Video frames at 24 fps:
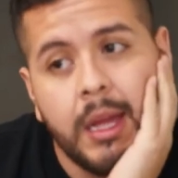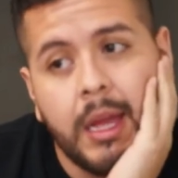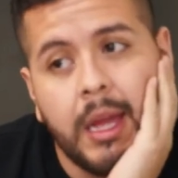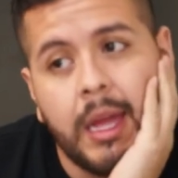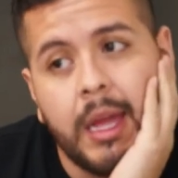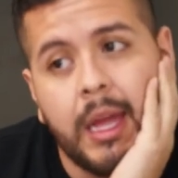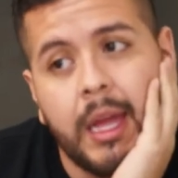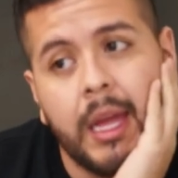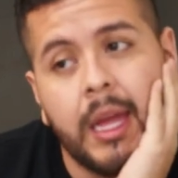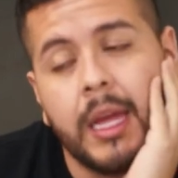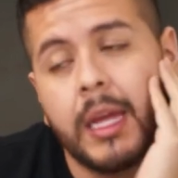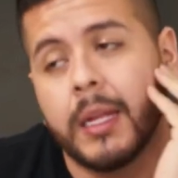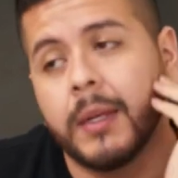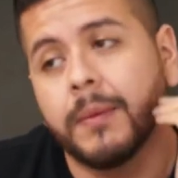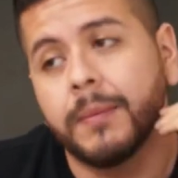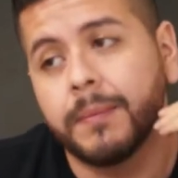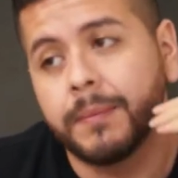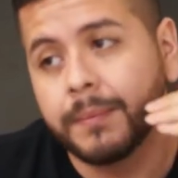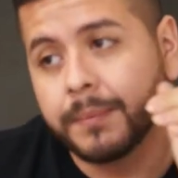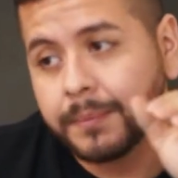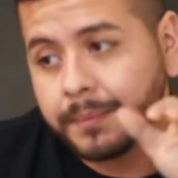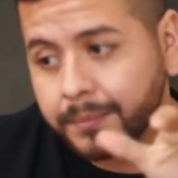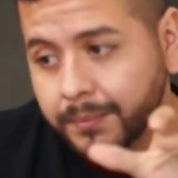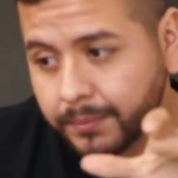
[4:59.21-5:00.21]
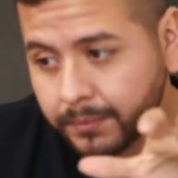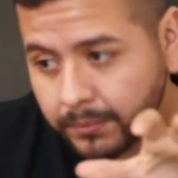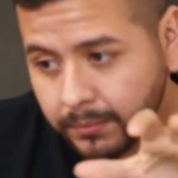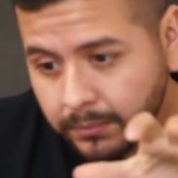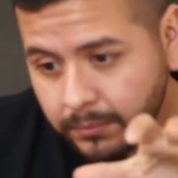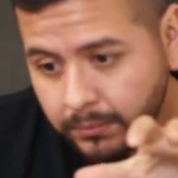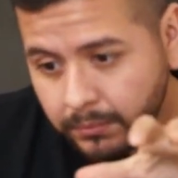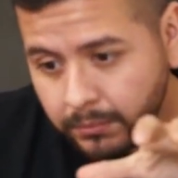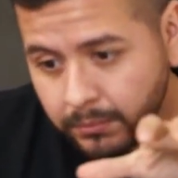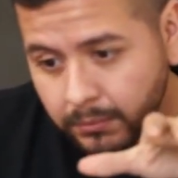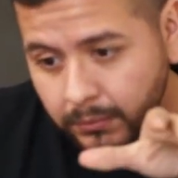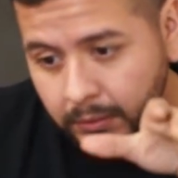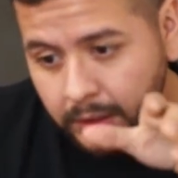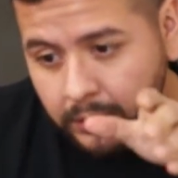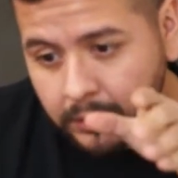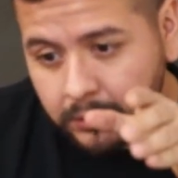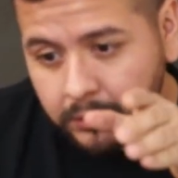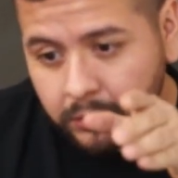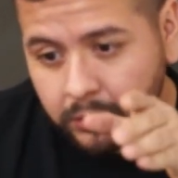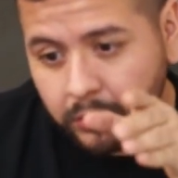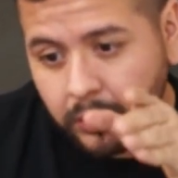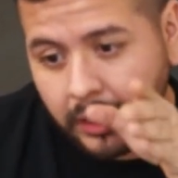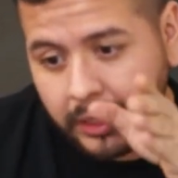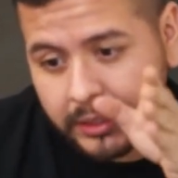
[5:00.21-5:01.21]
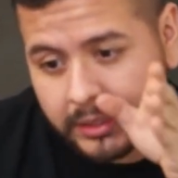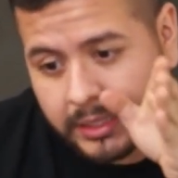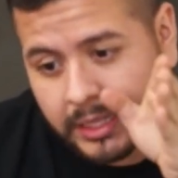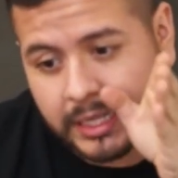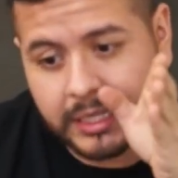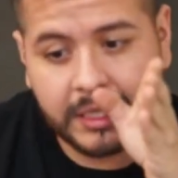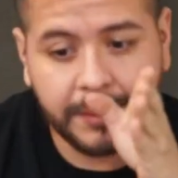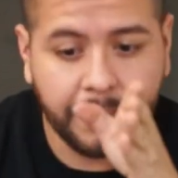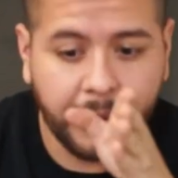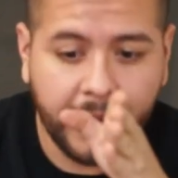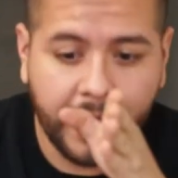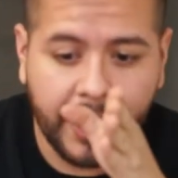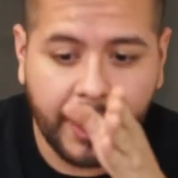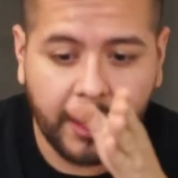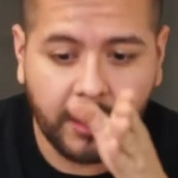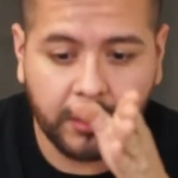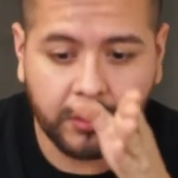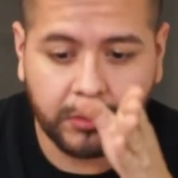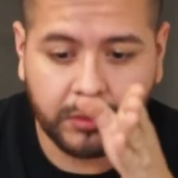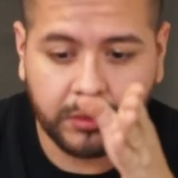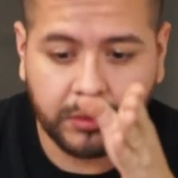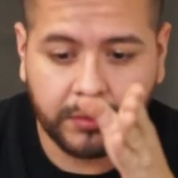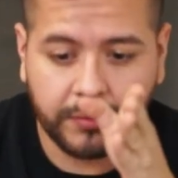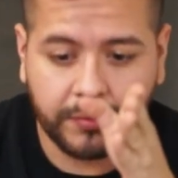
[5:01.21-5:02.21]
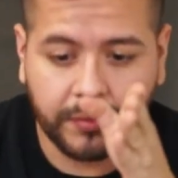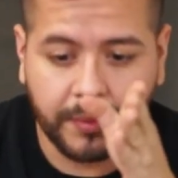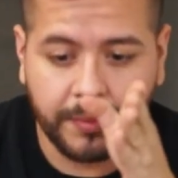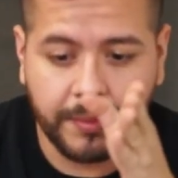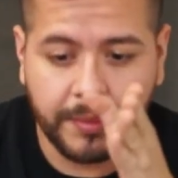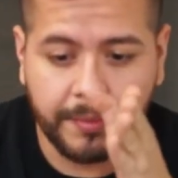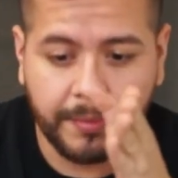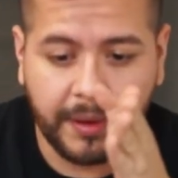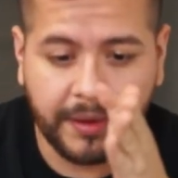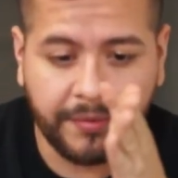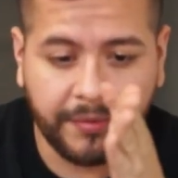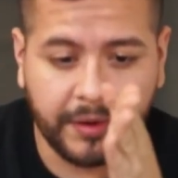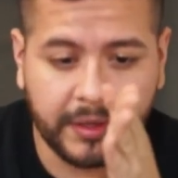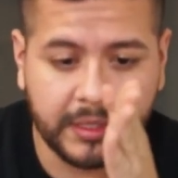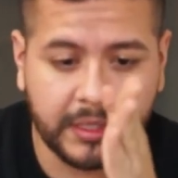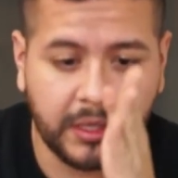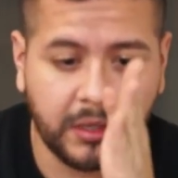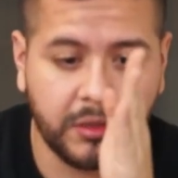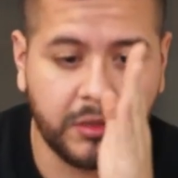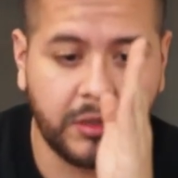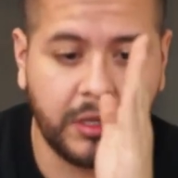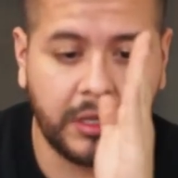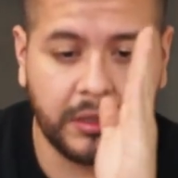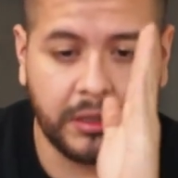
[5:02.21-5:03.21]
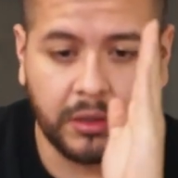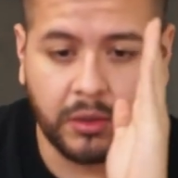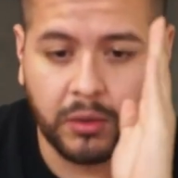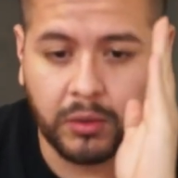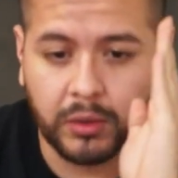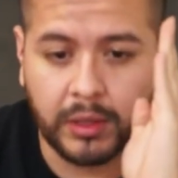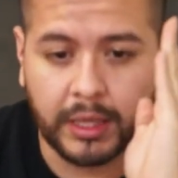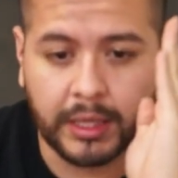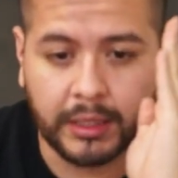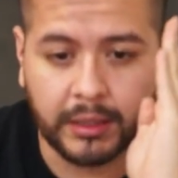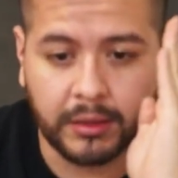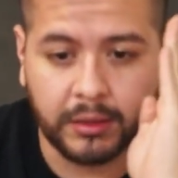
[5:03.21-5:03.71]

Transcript: And So like to get to my house from my friend's house, you have to go like,